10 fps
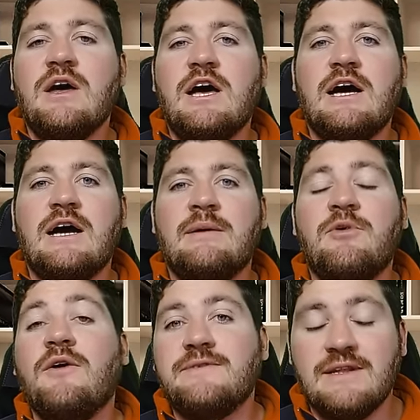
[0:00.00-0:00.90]
um,
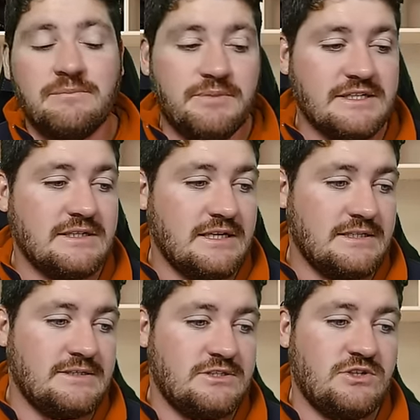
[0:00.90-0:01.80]
after the Olympics
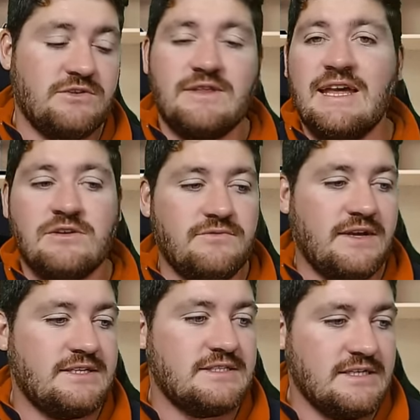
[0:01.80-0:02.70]
is sort of the end of
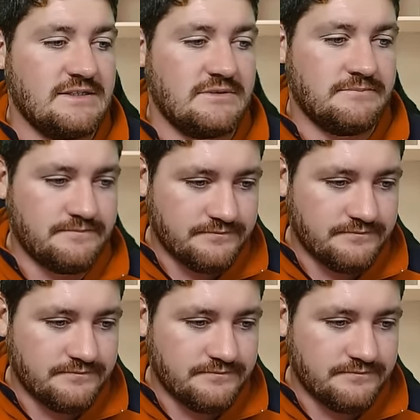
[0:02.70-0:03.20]
their season.